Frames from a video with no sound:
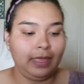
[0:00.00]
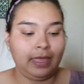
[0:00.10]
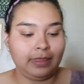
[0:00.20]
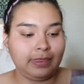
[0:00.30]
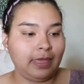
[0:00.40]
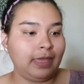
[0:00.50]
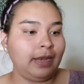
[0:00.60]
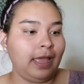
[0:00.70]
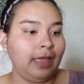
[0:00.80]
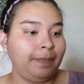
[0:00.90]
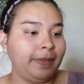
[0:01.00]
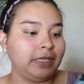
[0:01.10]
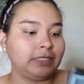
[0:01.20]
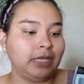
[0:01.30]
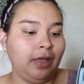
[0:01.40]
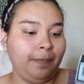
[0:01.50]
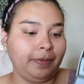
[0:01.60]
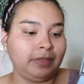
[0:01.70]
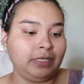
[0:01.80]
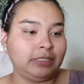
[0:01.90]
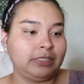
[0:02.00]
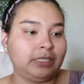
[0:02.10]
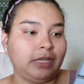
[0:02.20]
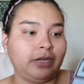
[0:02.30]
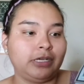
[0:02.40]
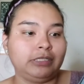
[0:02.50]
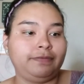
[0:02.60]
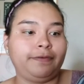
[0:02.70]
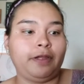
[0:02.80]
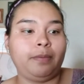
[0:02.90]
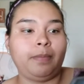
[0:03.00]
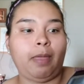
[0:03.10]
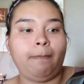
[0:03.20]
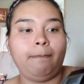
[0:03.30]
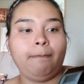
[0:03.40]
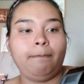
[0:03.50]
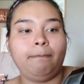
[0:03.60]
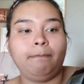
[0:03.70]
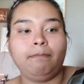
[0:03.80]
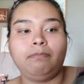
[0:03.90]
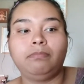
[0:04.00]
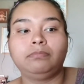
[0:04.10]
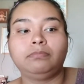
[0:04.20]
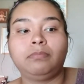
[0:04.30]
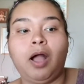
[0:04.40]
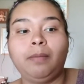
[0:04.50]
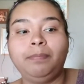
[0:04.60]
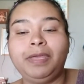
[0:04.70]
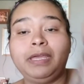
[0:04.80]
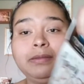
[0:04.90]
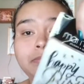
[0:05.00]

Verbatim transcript: And then I picked up these stickers from Mambi,